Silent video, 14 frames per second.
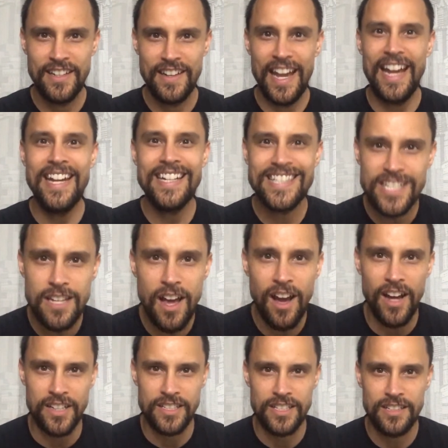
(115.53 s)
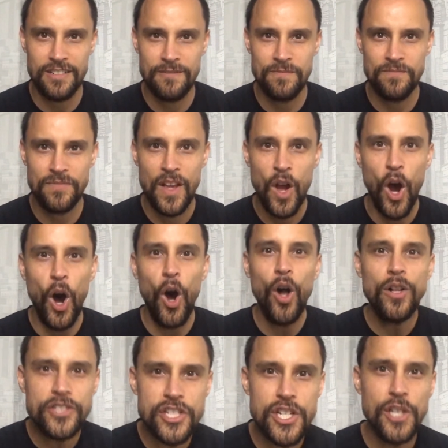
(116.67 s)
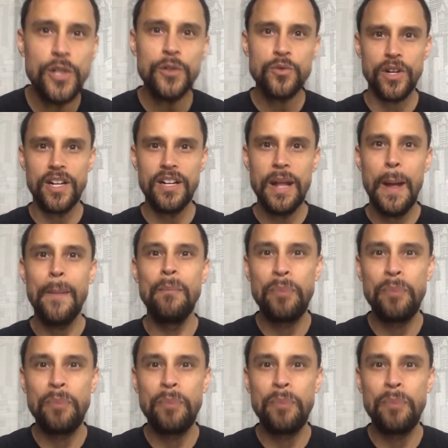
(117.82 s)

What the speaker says: And it's not. All children